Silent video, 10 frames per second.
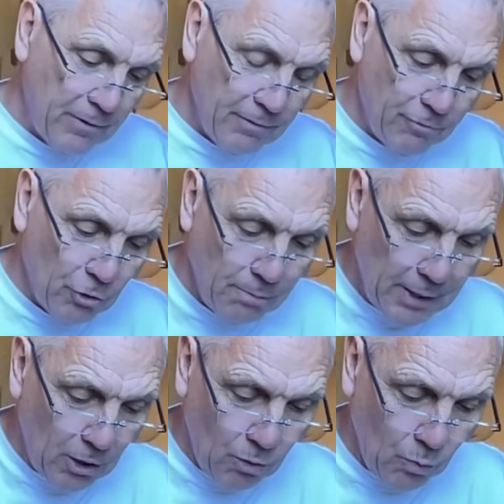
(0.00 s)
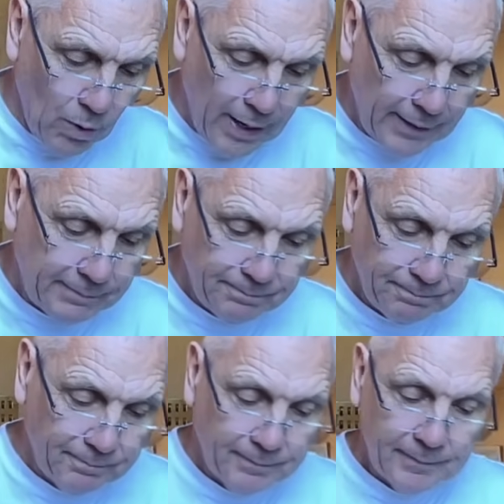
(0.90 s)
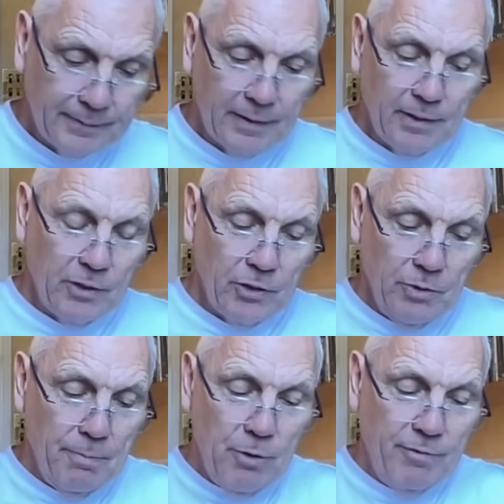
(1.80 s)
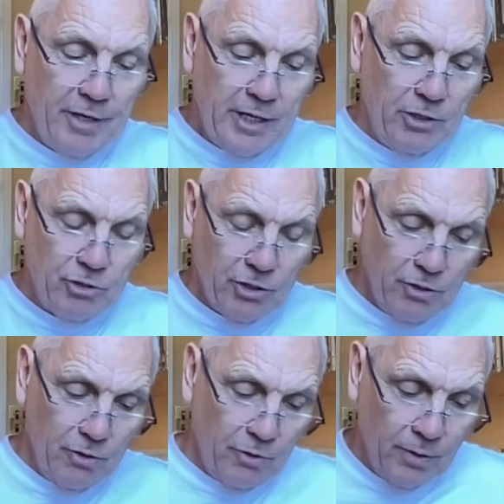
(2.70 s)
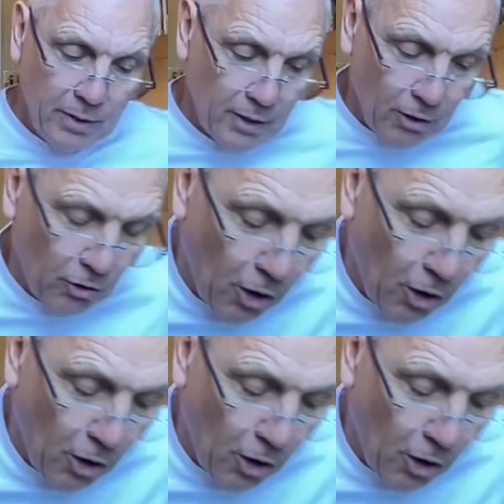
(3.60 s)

You've come a long way. You're moving into, I'm